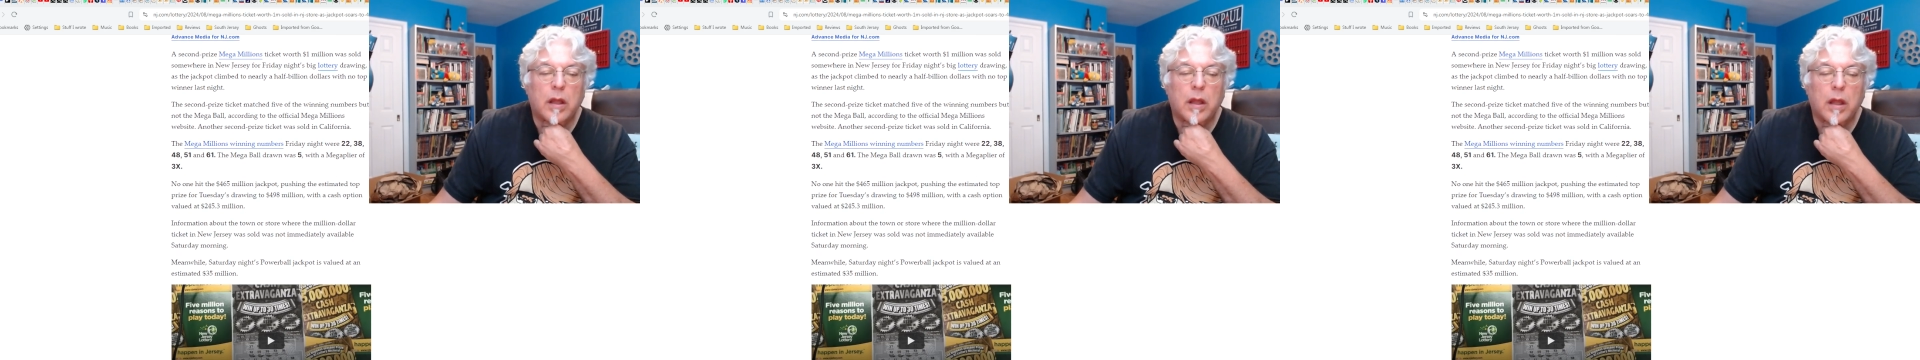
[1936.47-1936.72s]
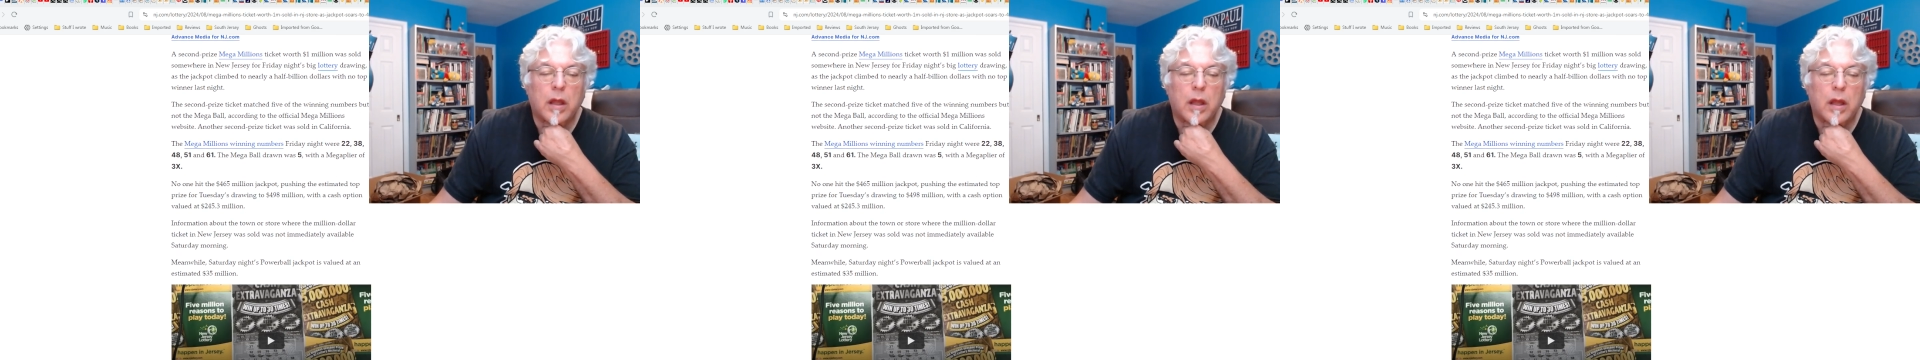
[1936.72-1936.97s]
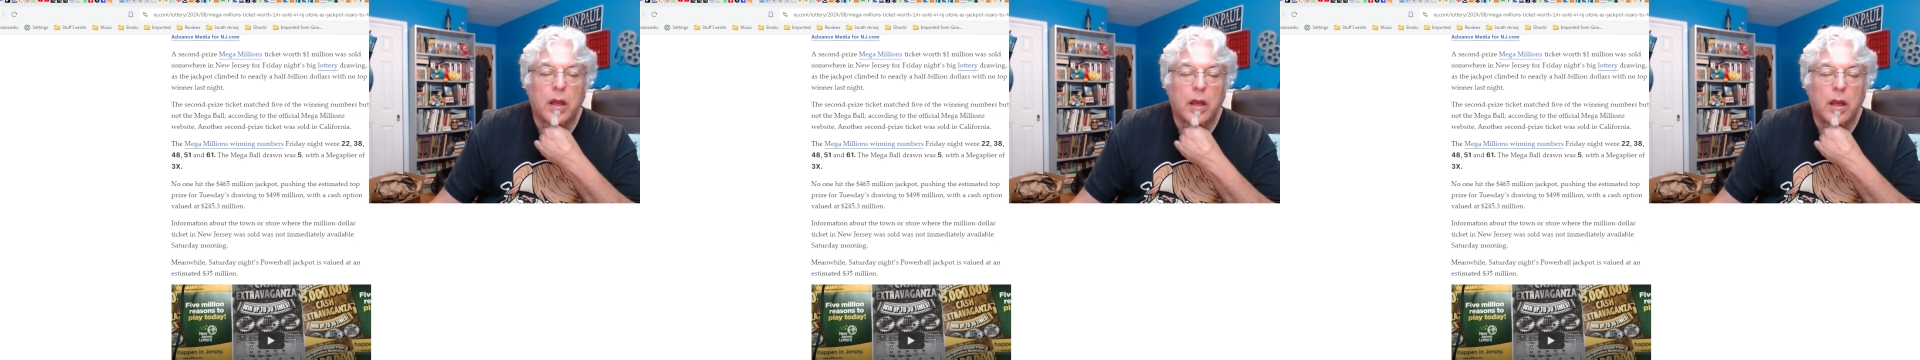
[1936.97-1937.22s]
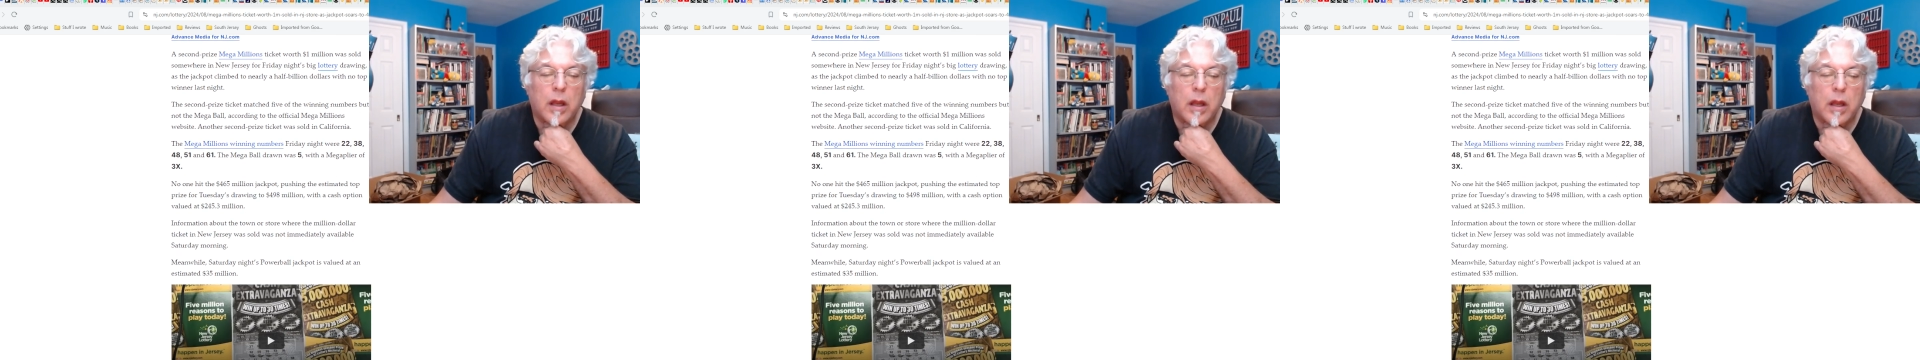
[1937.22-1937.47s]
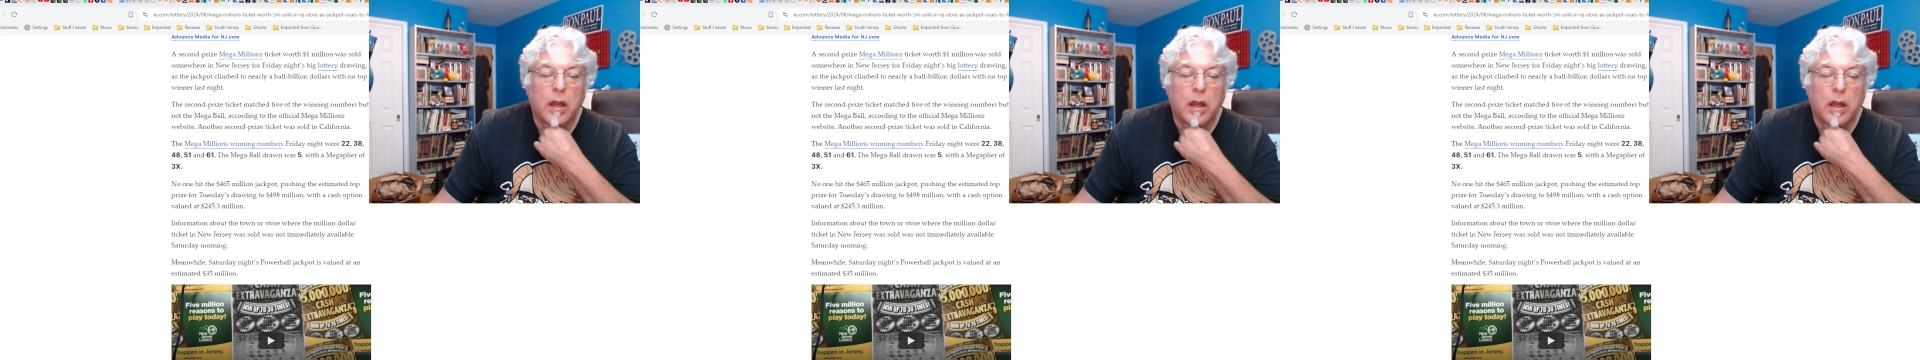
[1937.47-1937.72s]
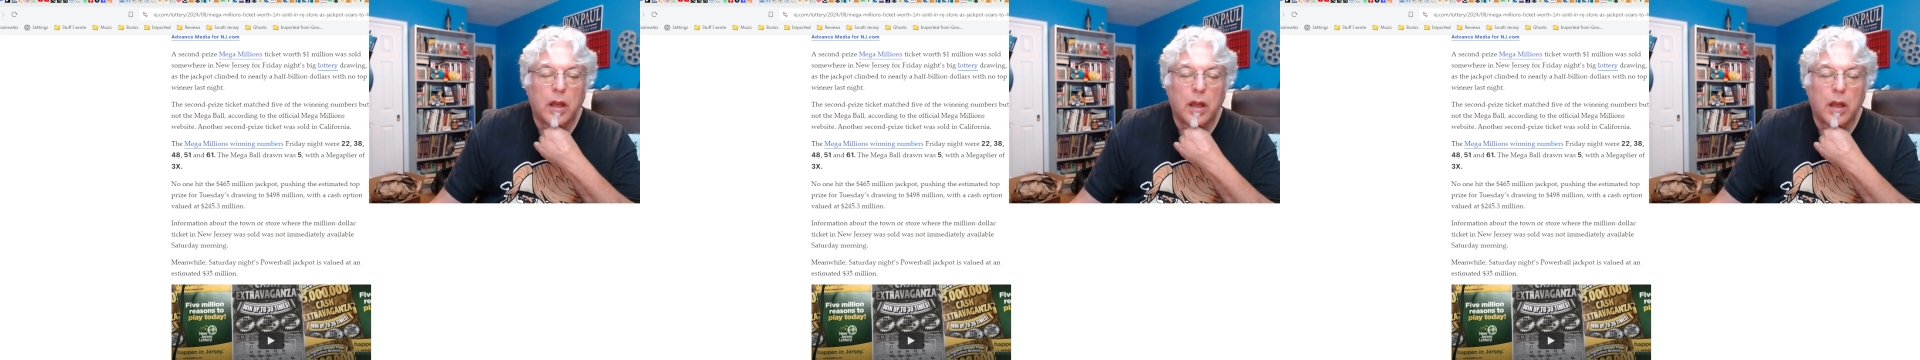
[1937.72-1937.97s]

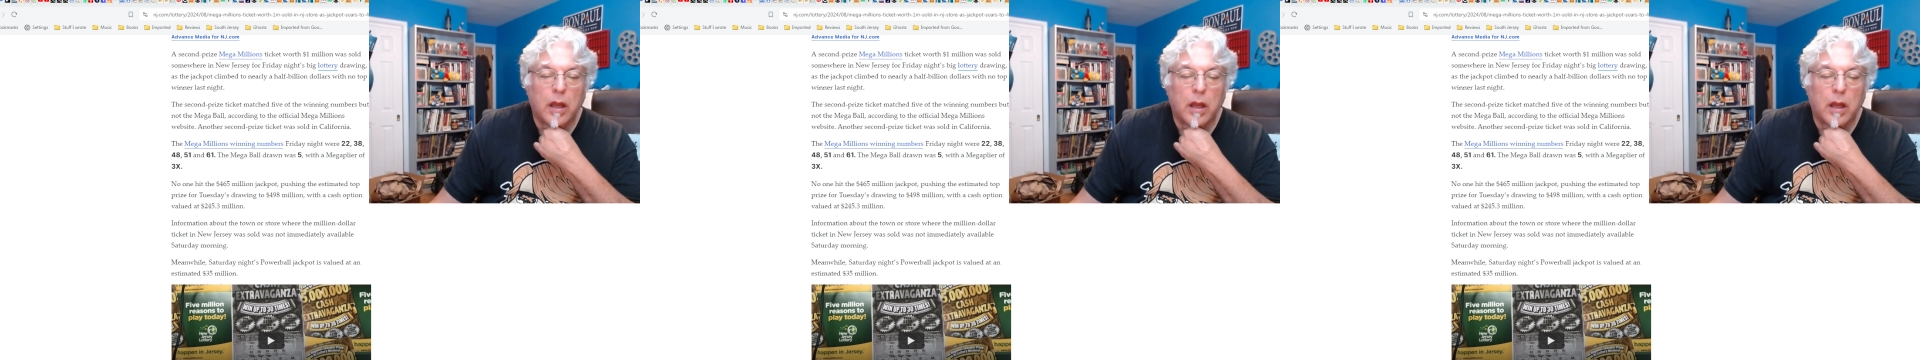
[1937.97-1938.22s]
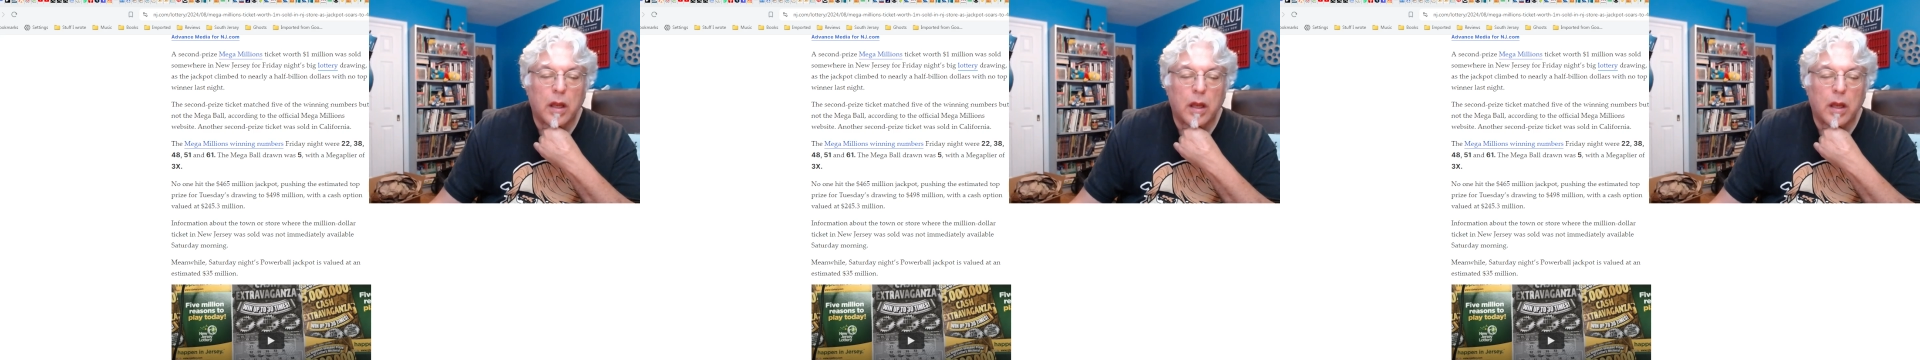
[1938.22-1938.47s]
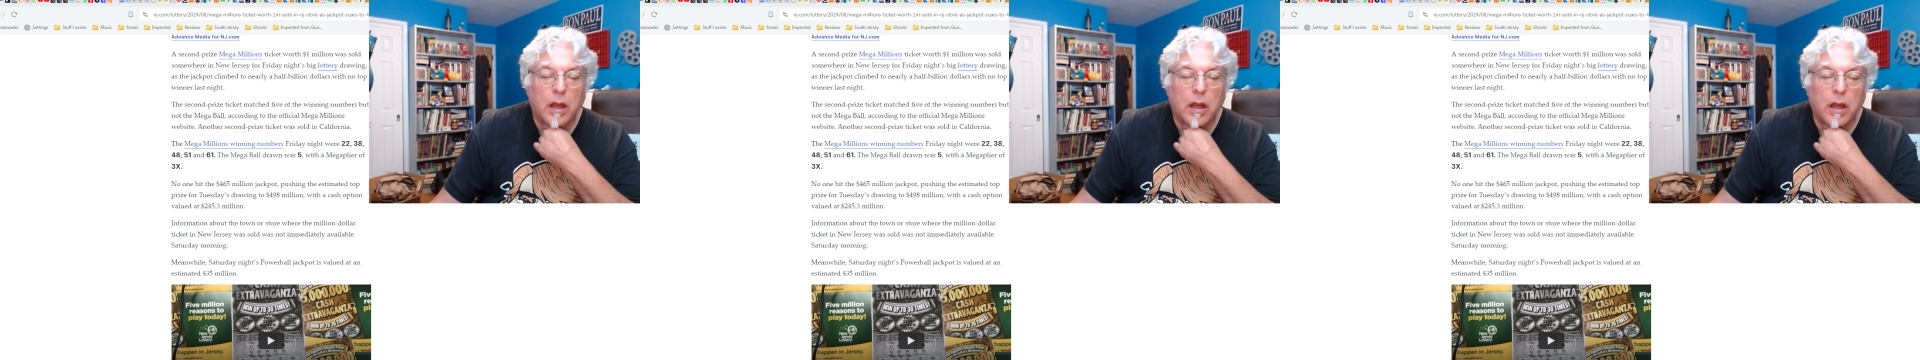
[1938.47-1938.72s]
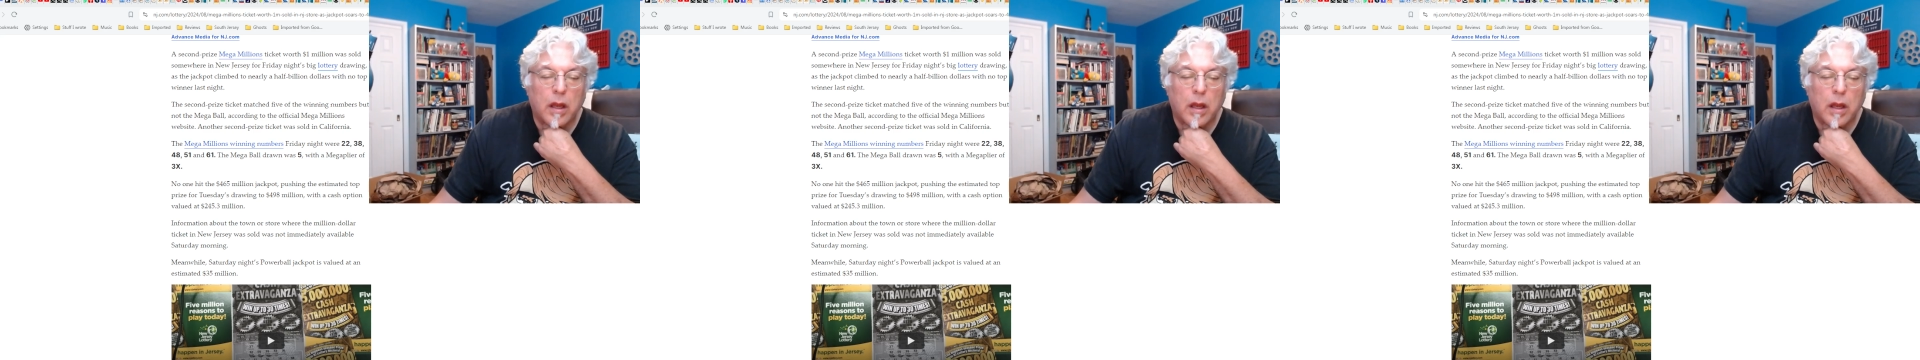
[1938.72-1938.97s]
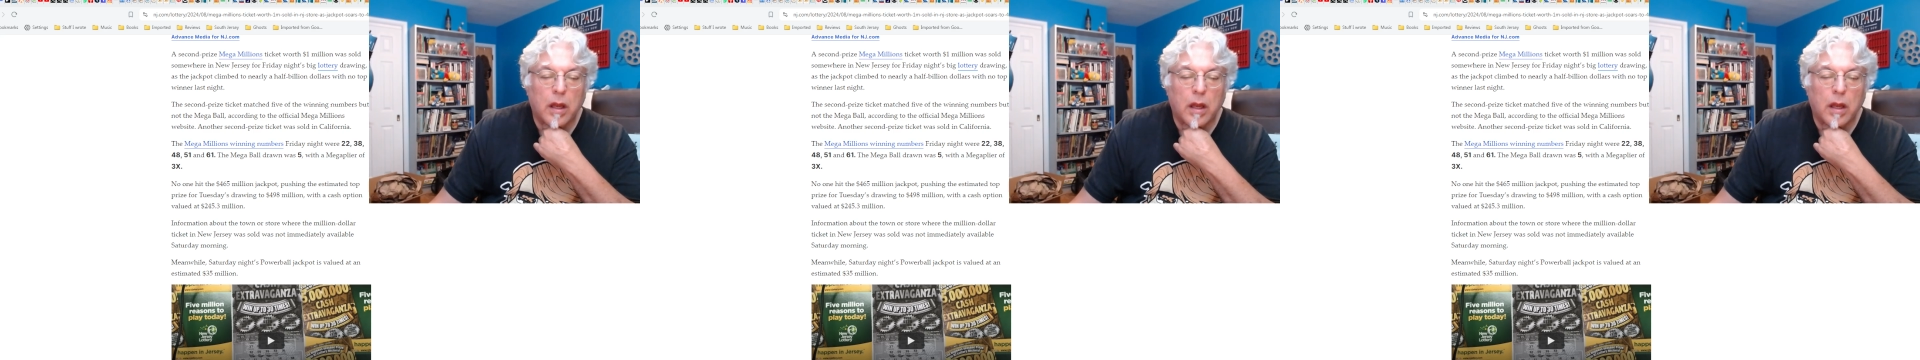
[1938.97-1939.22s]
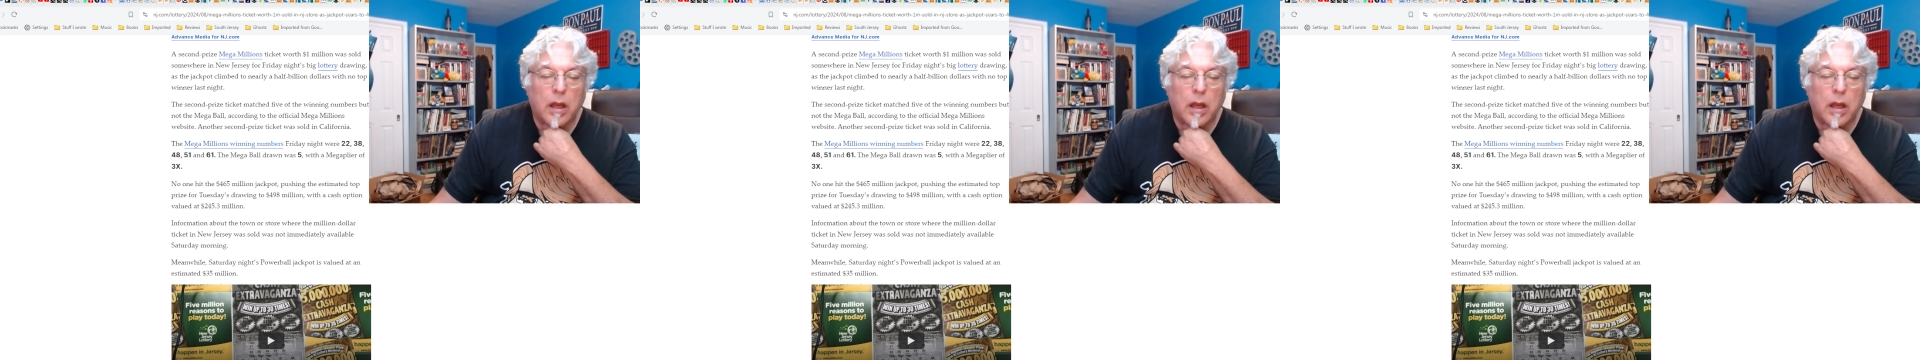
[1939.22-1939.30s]
Nobody speaks.